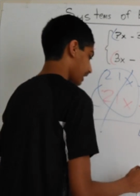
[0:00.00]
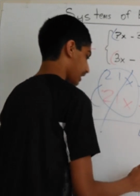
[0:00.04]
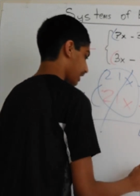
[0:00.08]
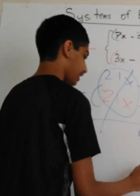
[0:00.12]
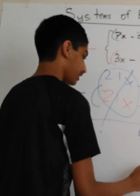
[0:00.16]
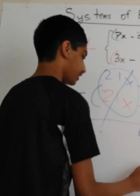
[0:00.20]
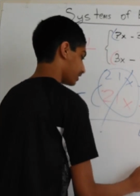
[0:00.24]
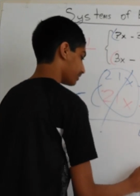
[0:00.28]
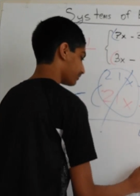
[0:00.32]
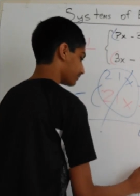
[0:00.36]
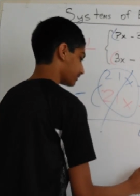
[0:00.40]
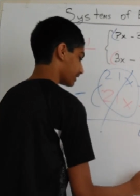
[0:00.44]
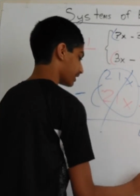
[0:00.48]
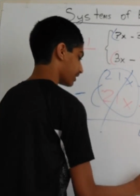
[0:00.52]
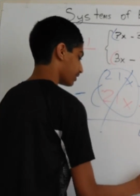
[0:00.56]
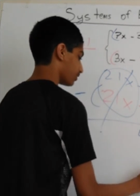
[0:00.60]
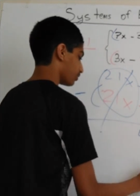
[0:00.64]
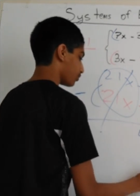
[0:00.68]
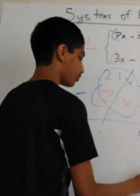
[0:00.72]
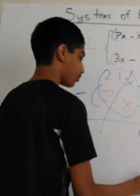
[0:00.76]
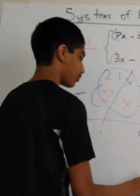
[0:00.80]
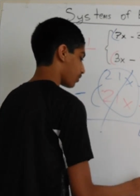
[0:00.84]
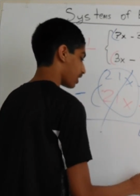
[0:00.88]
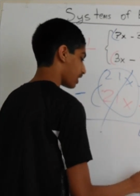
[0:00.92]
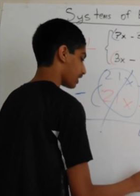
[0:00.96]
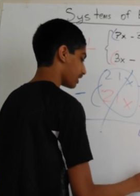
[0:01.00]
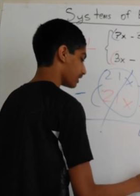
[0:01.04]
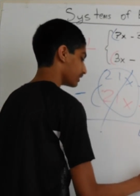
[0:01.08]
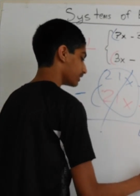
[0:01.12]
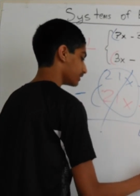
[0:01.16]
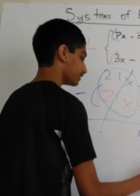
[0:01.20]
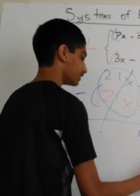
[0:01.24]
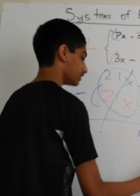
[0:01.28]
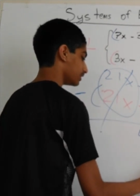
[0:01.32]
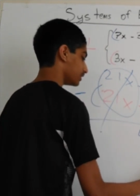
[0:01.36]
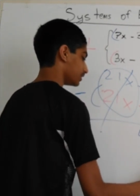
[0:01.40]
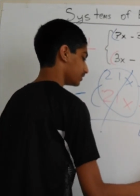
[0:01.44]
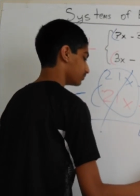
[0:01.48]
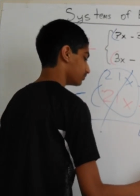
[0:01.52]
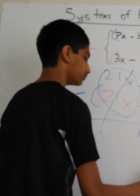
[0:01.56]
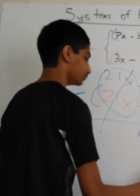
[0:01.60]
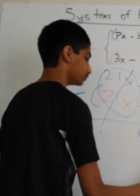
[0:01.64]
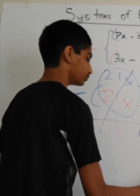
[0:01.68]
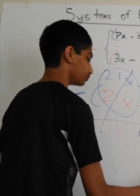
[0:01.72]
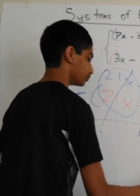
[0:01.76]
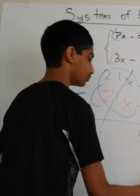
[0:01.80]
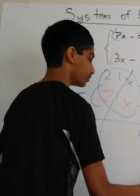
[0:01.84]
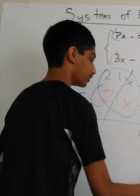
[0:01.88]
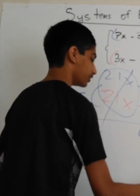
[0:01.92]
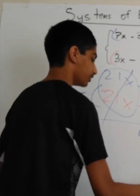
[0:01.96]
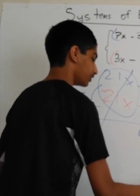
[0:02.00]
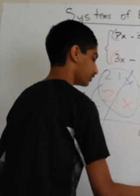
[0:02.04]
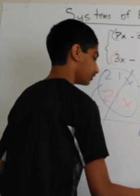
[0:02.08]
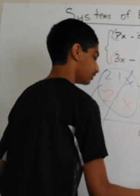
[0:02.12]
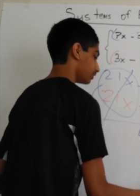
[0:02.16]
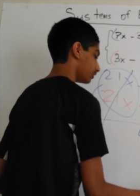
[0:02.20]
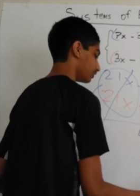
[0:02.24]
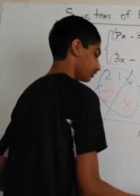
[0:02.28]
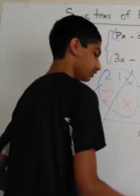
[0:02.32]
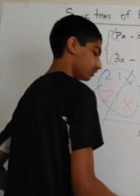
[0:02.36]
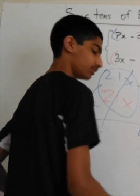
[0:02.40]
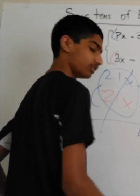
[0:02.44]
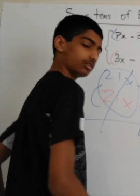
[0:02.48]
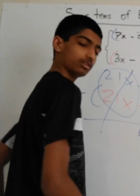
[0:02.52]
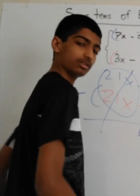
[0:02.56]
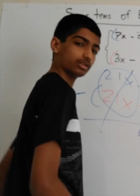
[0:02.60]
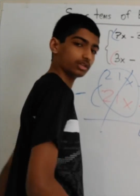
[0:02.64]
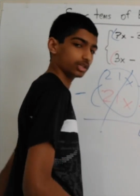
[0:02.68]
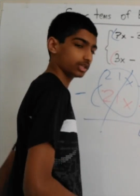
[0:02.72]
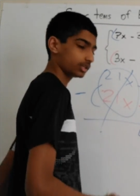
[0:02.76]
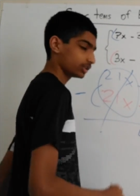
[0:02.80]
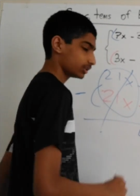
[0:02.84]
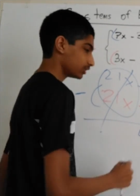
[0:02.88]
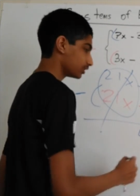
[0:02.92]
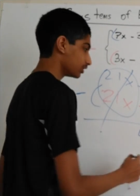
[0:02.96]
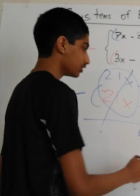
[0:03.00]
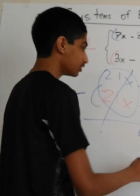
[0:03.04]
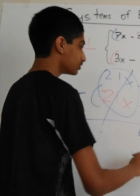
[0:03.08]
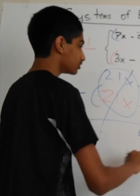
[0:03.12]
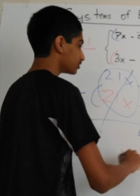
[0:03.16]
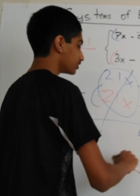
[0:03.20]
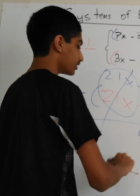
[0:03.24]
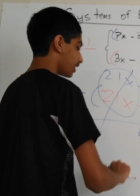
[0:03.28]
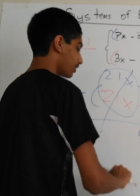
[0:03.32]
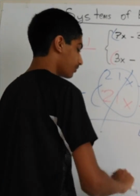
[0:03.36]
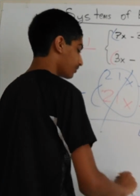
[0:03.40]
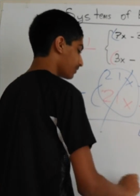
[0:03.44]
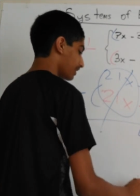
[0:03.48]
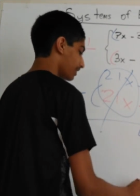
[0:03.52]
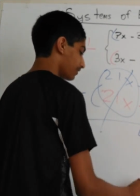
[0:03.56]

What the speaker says: And then we get y equals 1. So now we